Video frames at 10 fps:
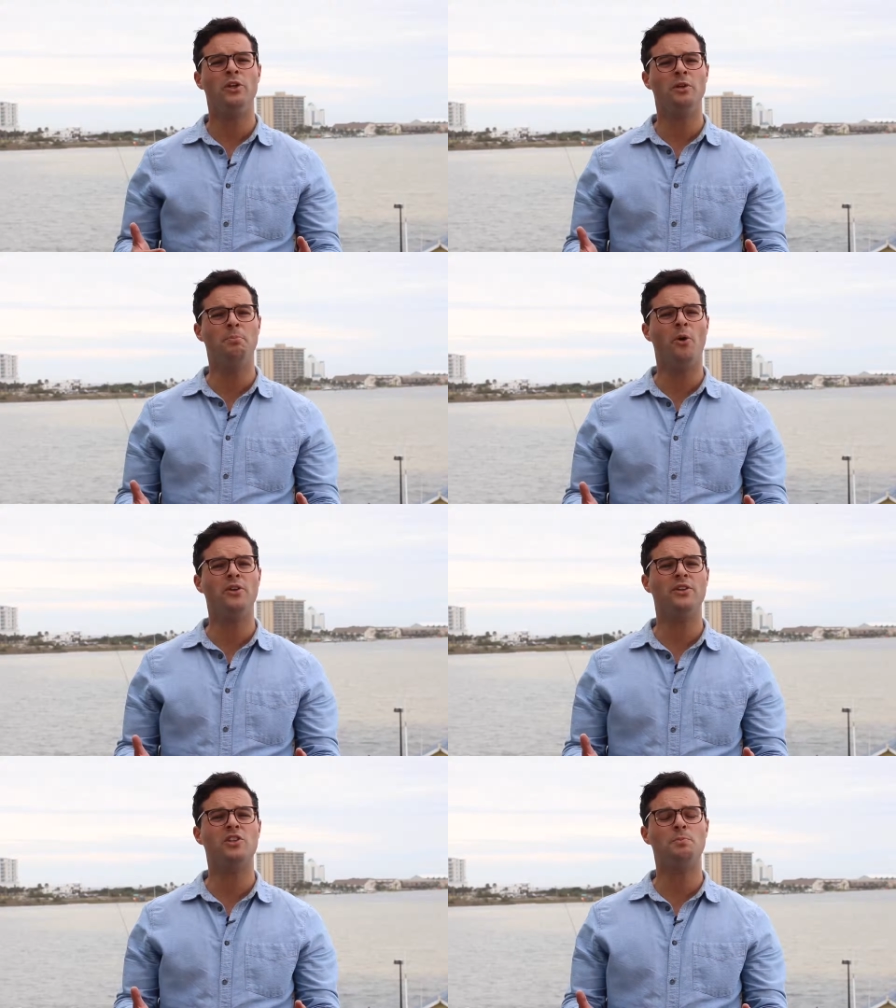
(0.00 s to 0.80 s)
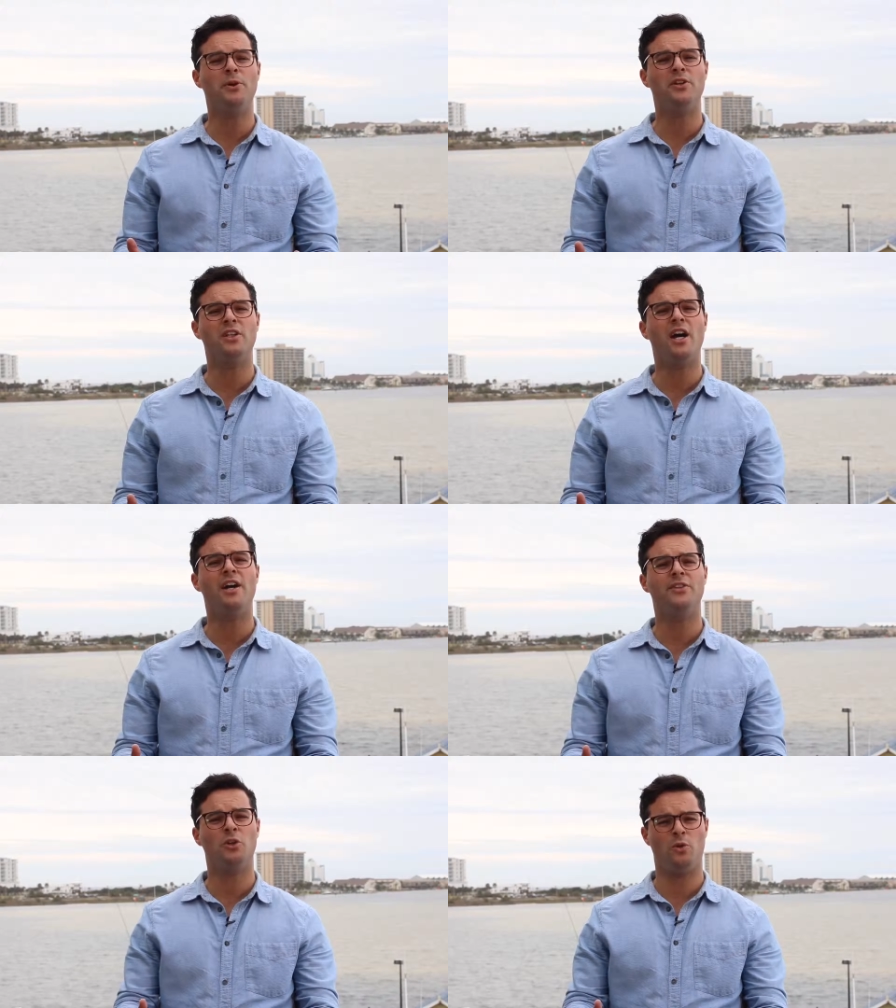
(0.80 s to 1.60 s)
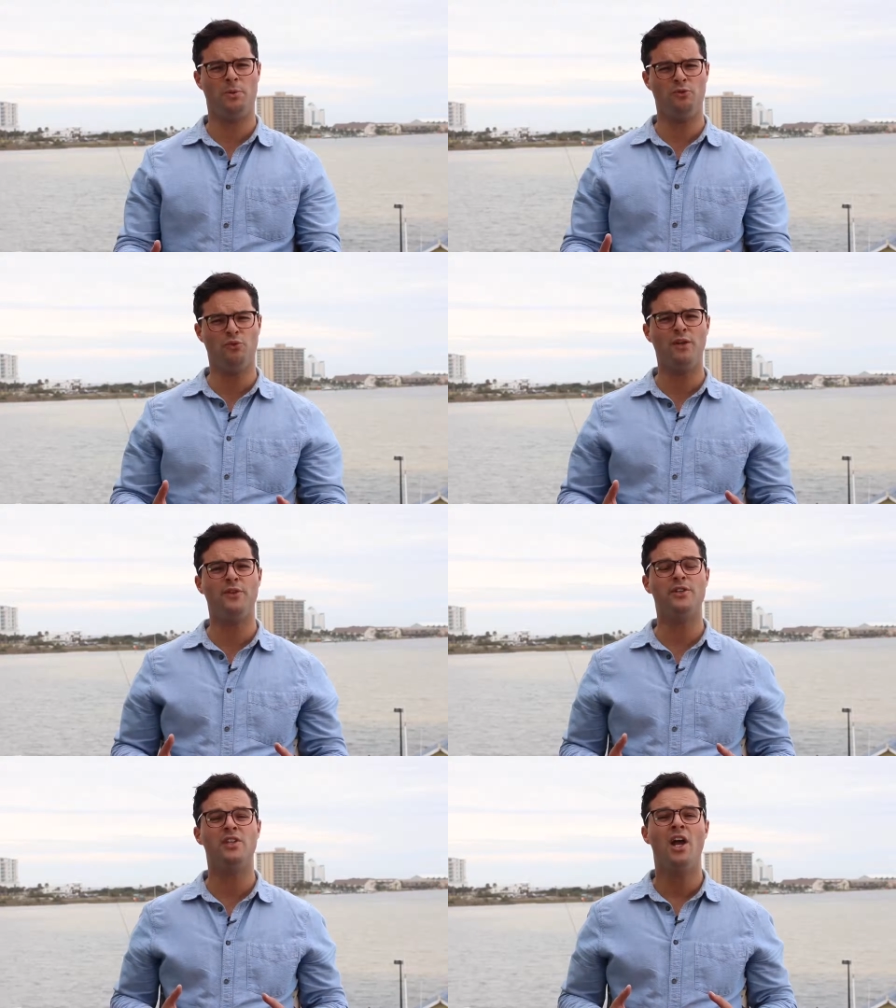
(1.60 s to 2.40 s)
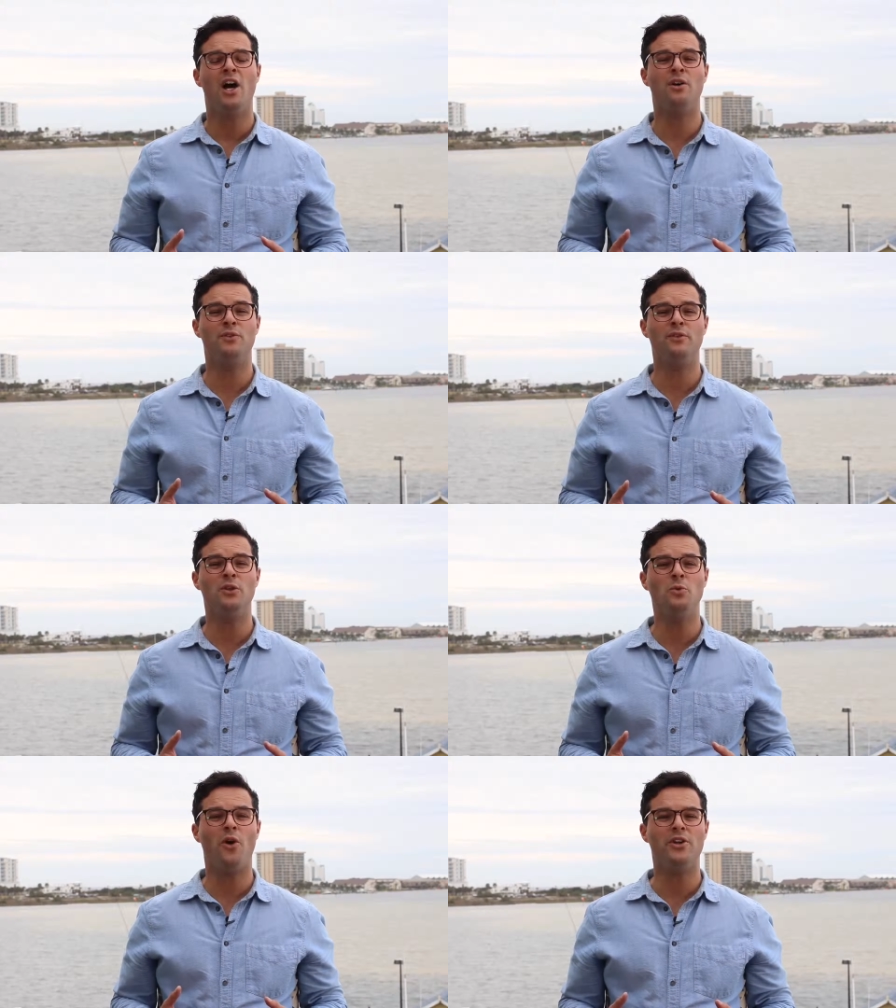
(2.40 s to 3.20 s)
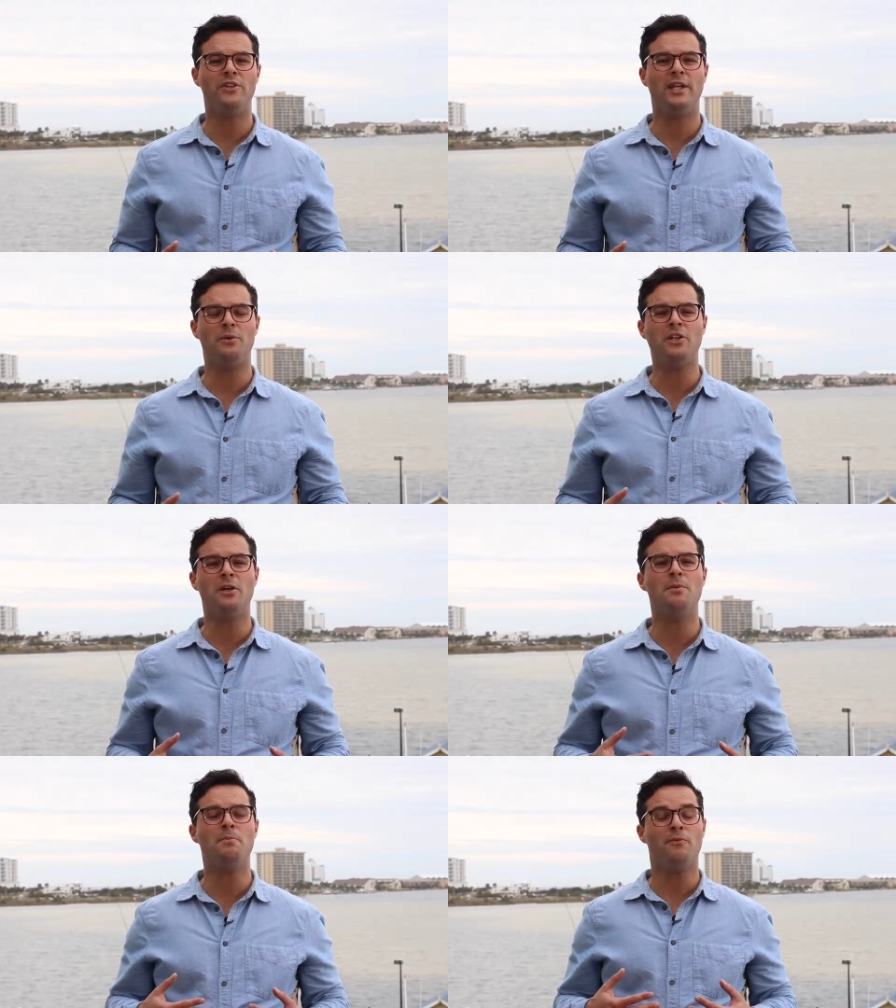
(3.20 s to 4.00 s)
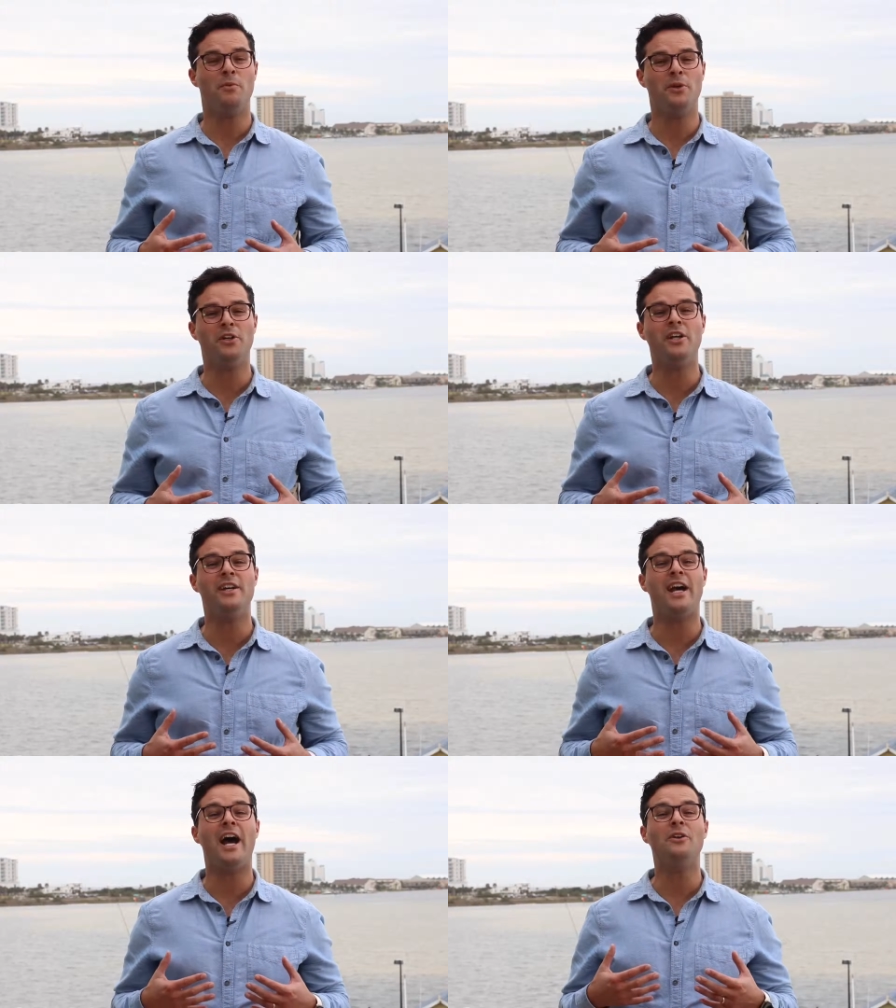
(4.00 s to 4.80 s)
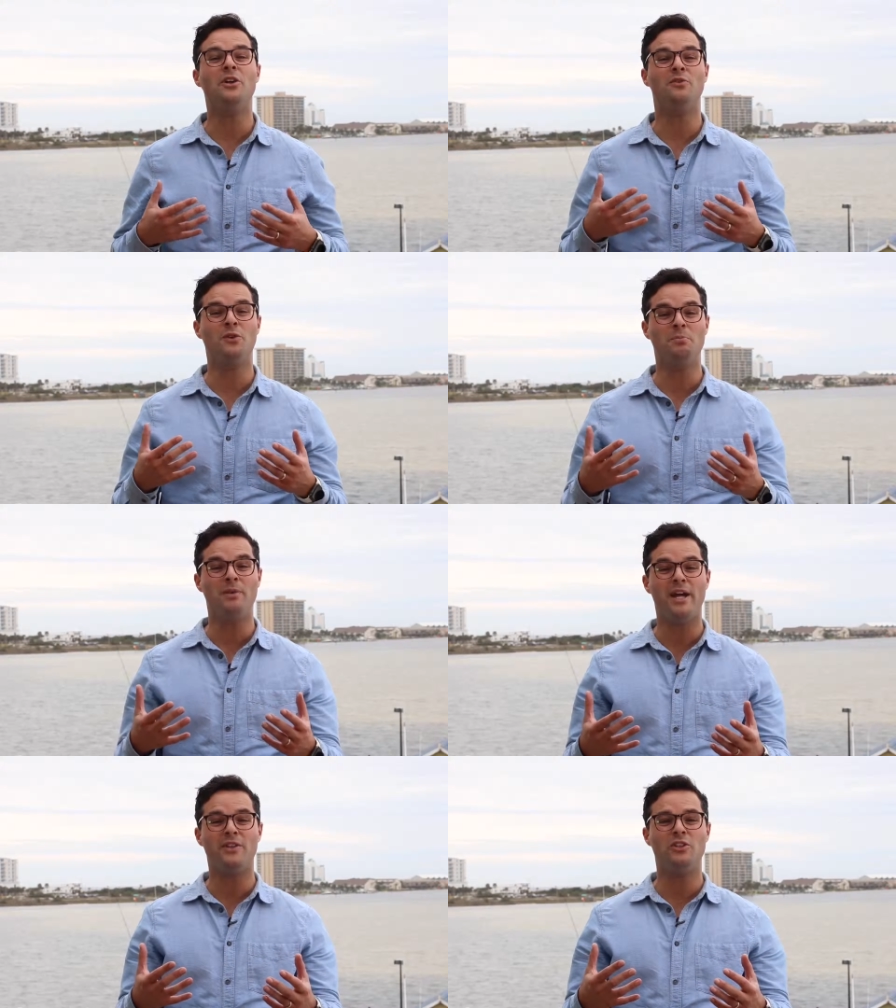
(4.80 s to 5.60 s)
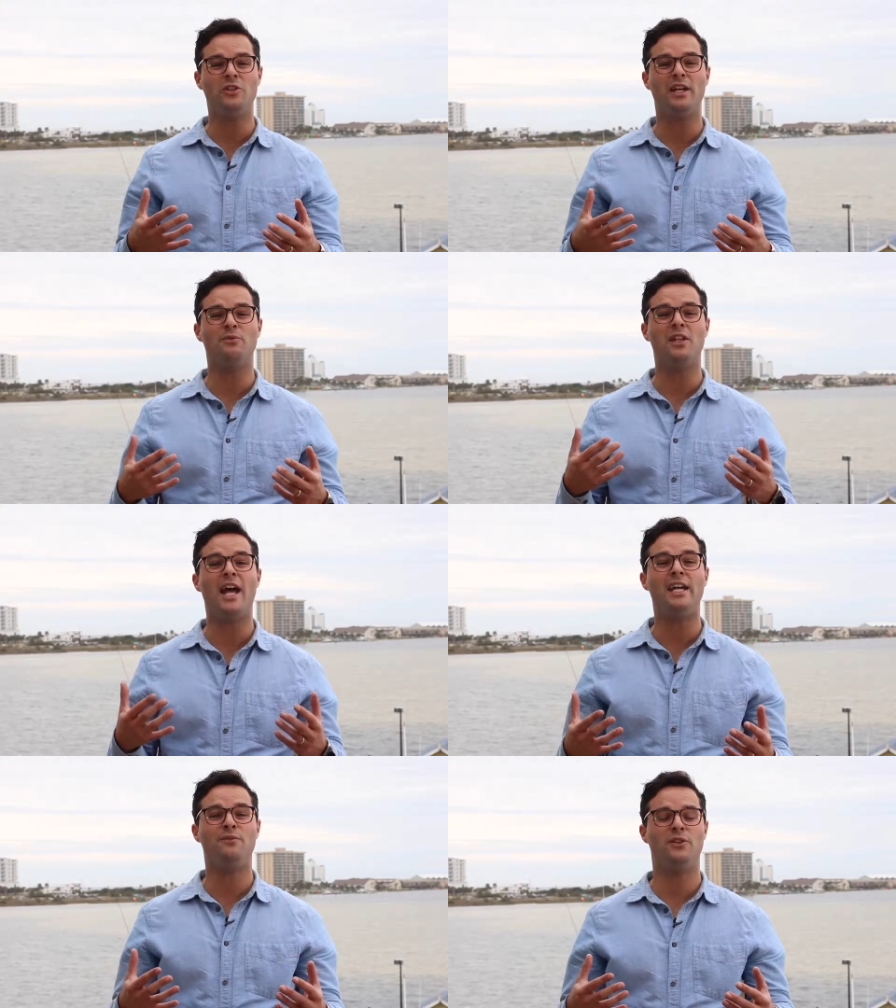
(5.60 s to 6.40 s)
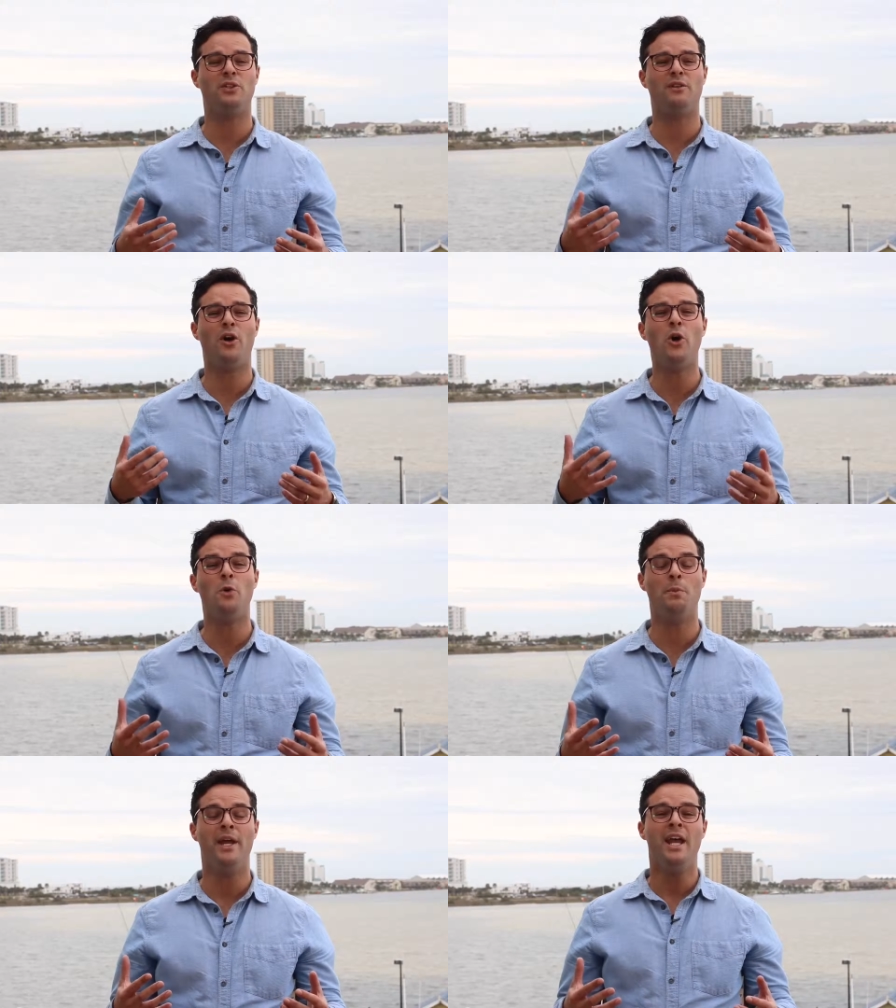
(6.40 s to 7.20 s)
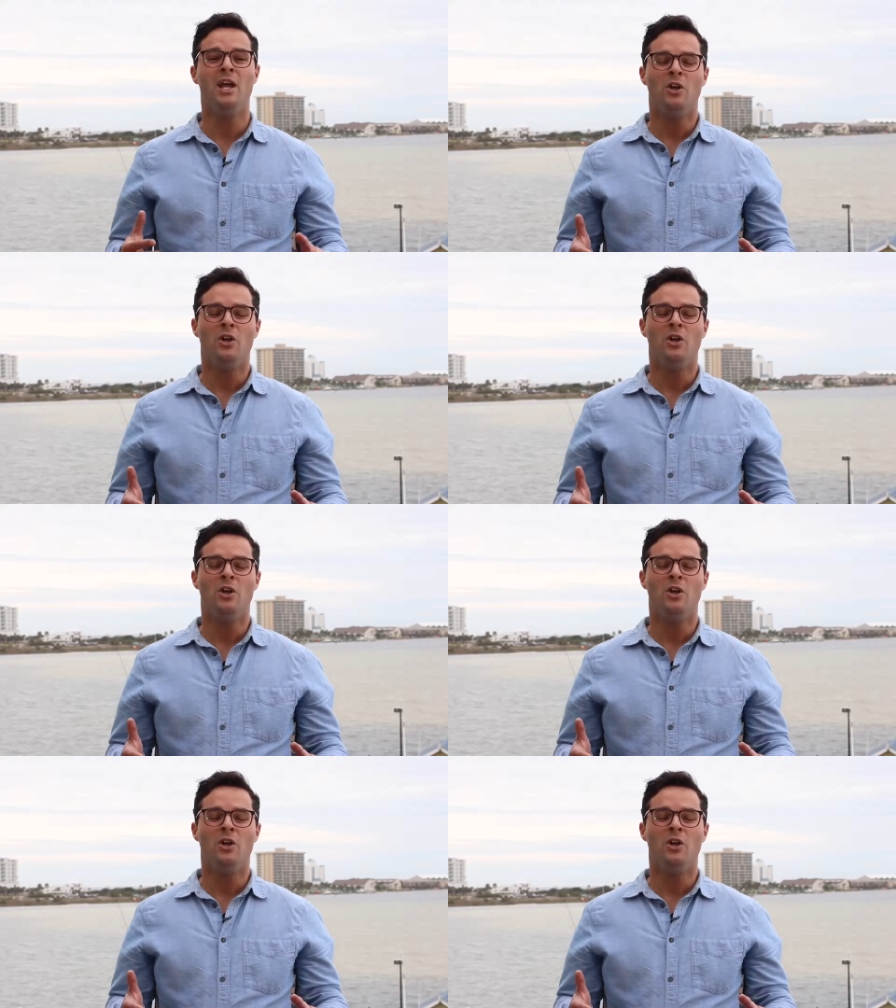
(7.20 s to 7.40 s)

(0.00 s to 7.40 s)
when you're born of the Spirit of God, there will be rivers of living water that will come up from your gut out of your mouth and you'll have life and you'll have hope.